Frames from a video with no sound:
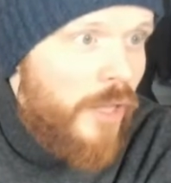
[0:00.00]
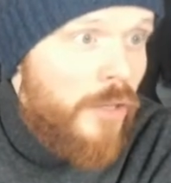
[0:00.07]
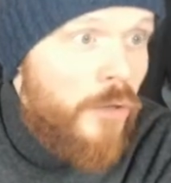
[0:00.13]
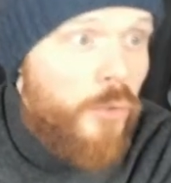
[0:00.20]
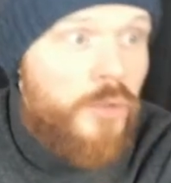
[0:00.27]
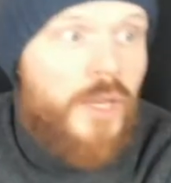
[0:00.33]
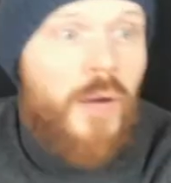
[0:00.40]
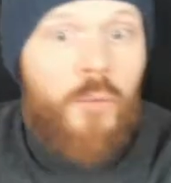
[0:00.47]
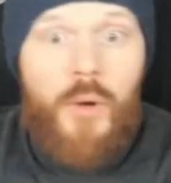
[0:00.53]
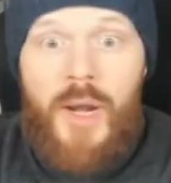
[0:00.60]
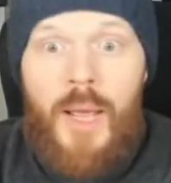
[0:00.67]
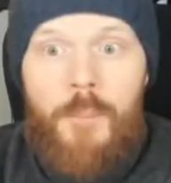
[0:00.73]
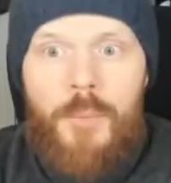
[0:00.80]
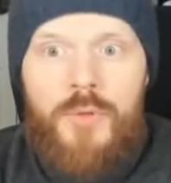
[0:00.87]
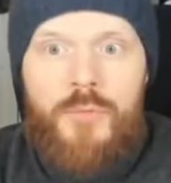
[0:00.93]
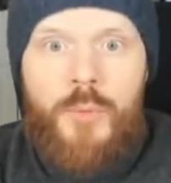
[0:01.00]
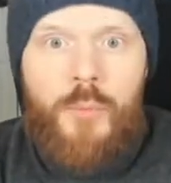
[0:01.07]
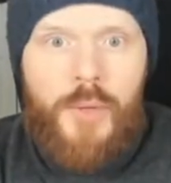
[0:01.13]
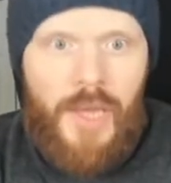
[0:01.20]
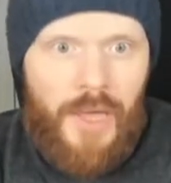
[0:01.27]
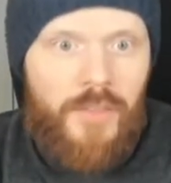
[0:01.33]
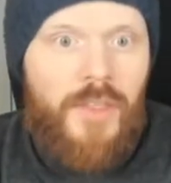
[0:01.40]
And look now what happens when
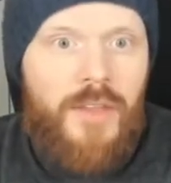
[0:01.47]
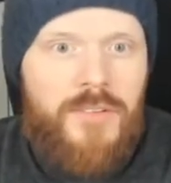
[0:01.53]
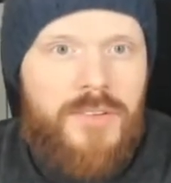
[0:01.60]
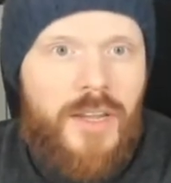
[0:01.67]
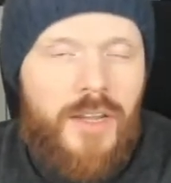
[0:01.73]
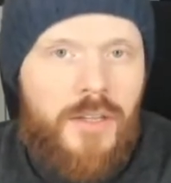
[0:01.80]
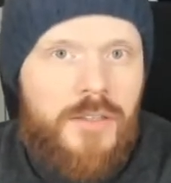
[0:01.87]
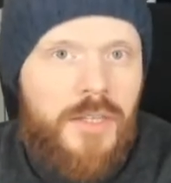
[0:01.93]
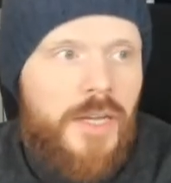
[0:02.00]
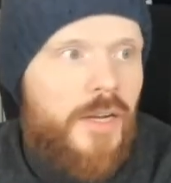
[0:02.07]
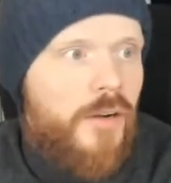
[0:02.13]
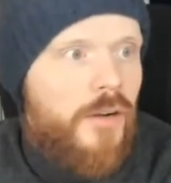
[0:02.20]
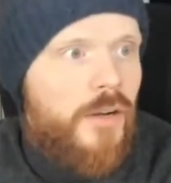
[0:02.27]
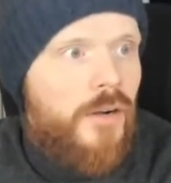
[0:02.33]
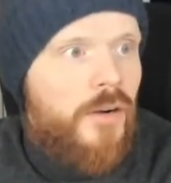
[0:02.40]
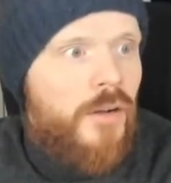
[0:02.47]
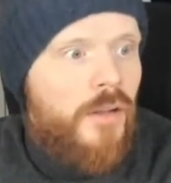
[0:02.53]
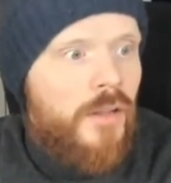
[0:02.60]
we add that second layer here.